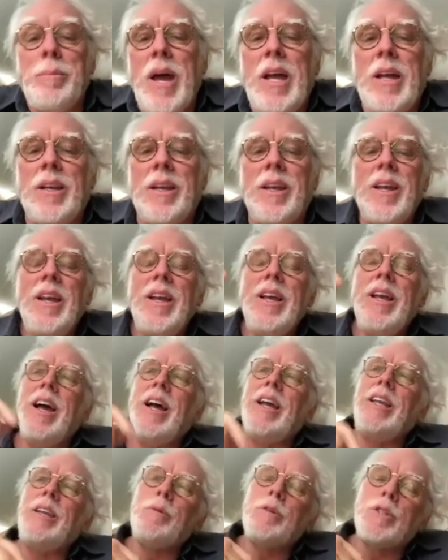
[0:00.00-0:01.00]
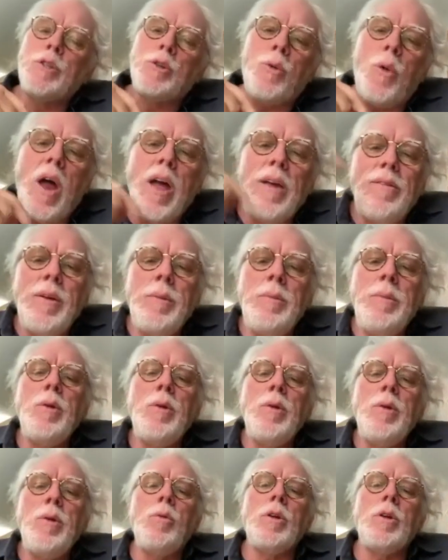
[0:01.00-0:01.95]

band, and he was driving me